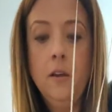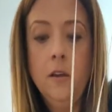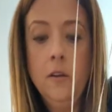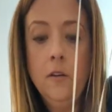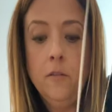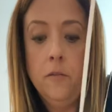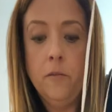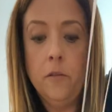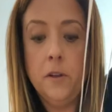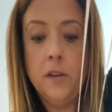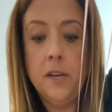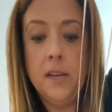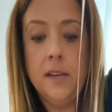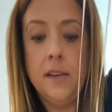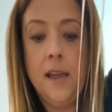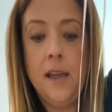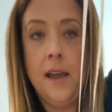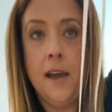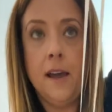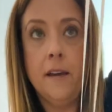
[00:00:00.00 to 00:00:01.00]
fold it in
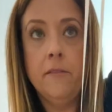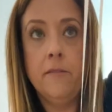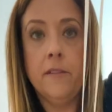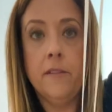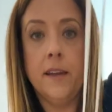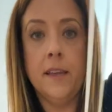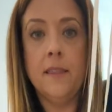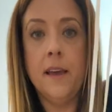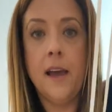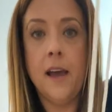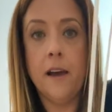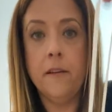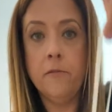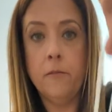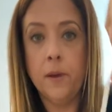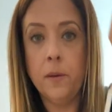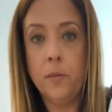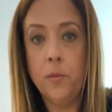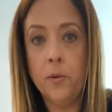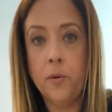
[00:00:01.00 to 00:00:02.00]
half, find the
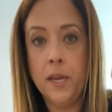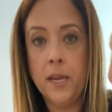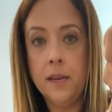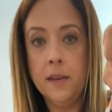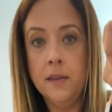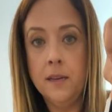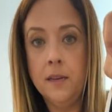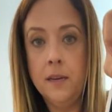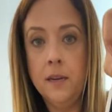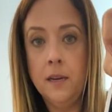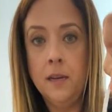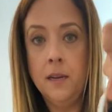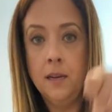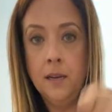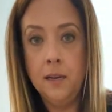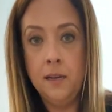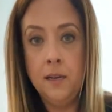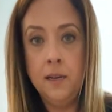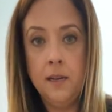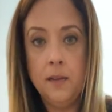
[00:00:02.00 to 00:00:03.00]
halfway point,
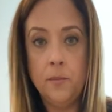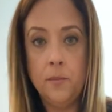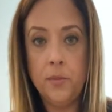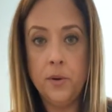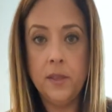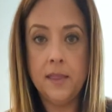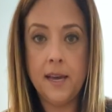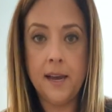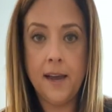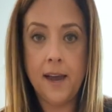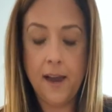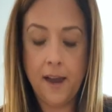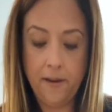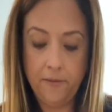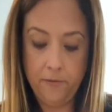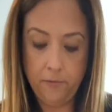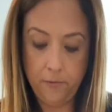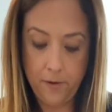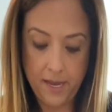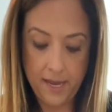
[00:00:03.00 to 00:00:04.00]
put that
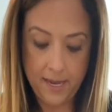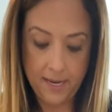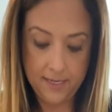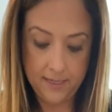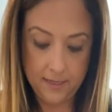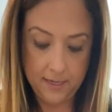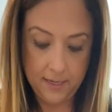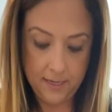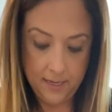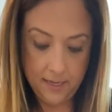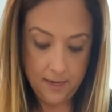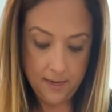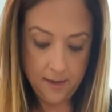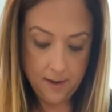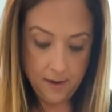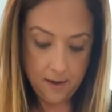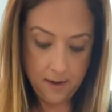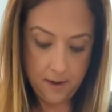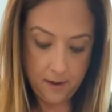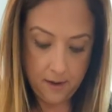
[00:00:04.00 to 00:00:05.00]
halfway
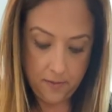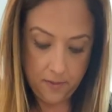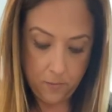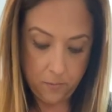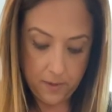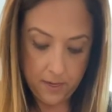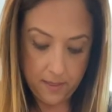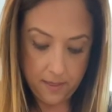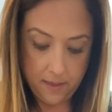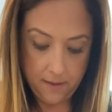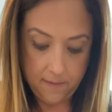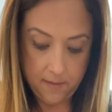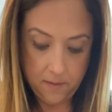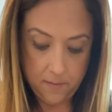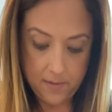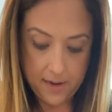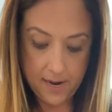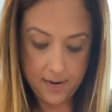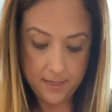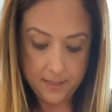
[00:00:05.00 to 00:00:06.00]
on the width of the
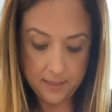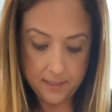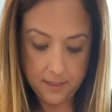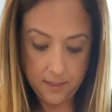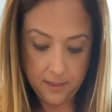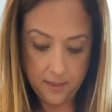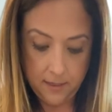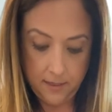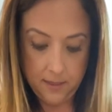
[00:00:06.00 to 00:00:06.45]
mask.